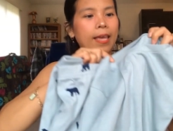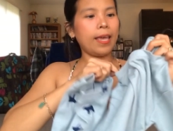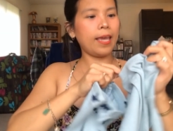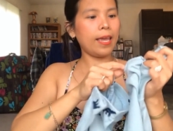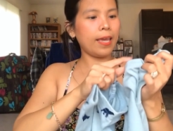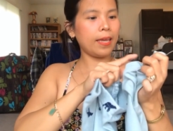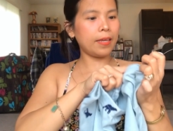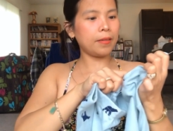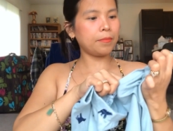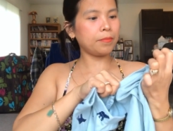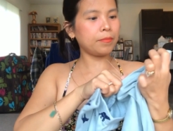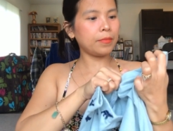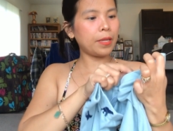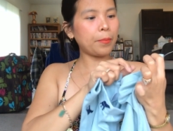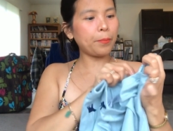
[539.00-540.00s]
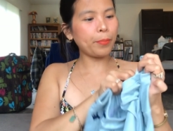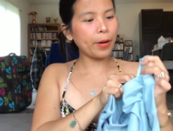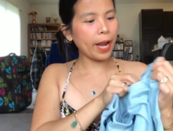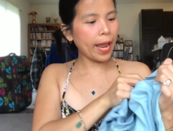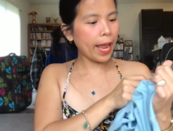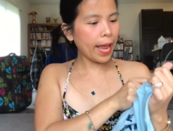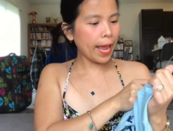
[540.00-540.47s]
And the
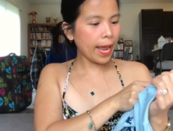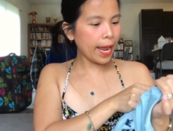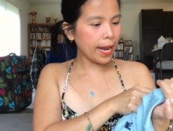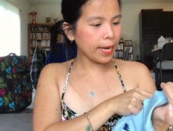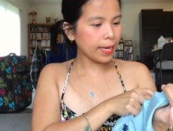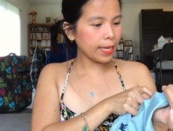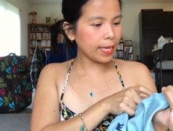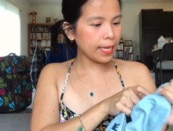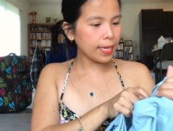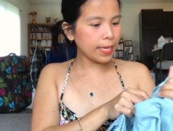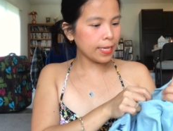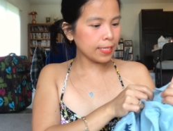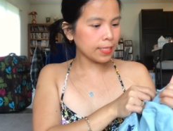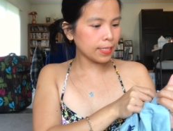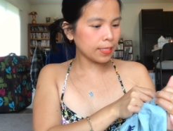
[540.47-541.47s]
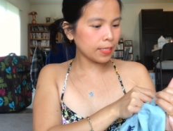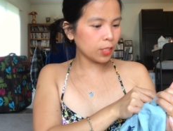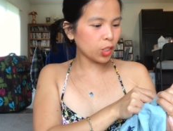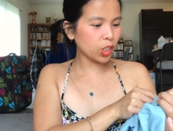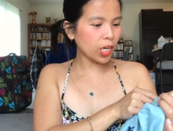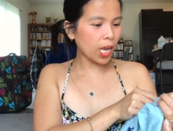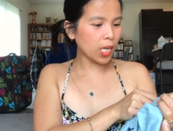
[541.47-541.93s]
brand is
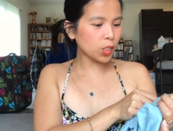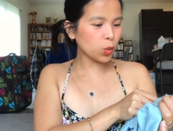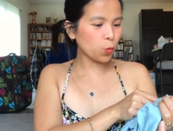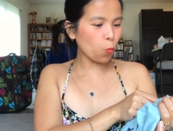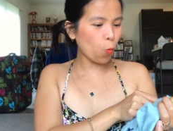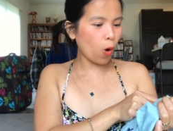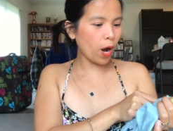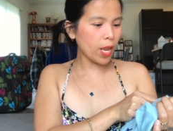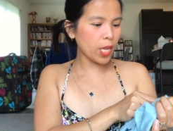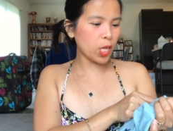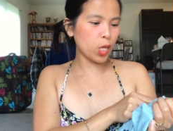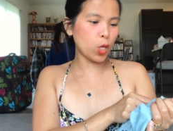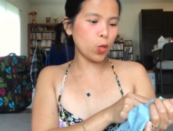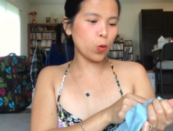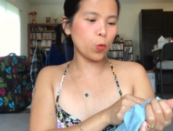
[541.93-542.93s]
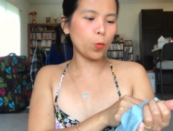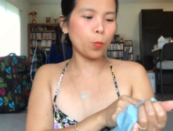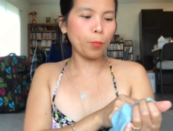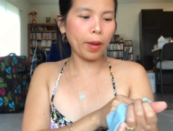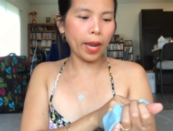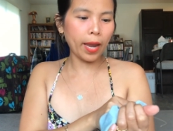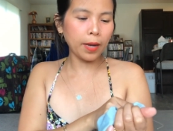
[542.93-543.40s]
Just One You,
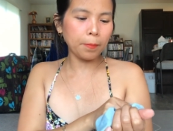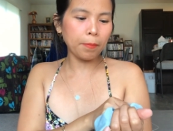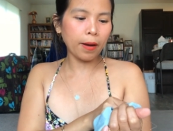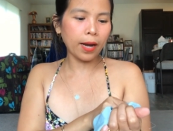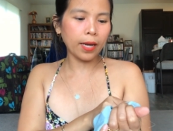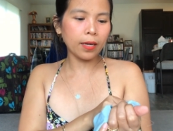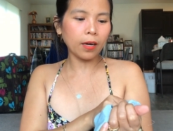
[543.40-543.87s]
made by